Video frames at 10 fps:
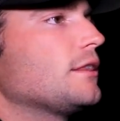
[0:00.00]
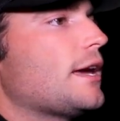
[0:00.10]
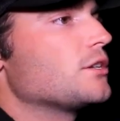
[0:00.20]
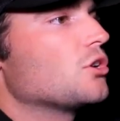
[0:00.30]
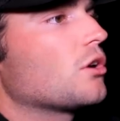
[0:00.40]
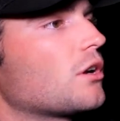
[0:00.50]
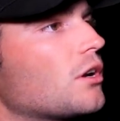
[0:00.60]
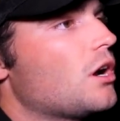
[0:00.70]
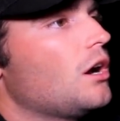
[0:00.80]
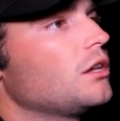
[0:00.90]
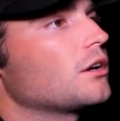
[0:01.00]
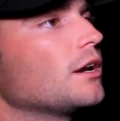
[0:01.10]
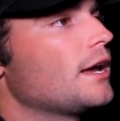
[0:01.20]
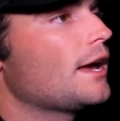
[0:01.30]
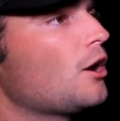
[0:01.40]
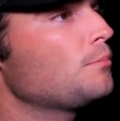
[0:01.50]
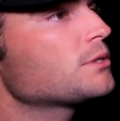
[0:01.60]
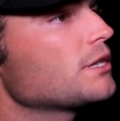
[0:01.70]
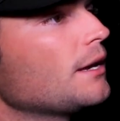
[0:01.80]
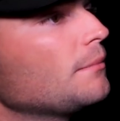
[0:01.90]
That darker color
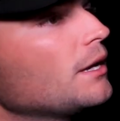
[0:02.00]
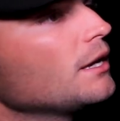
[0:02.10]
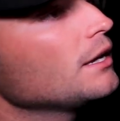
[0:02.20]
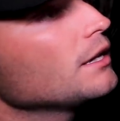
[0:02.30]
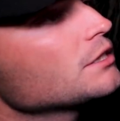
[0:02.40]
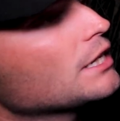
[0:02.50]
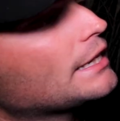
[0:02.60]
helps them to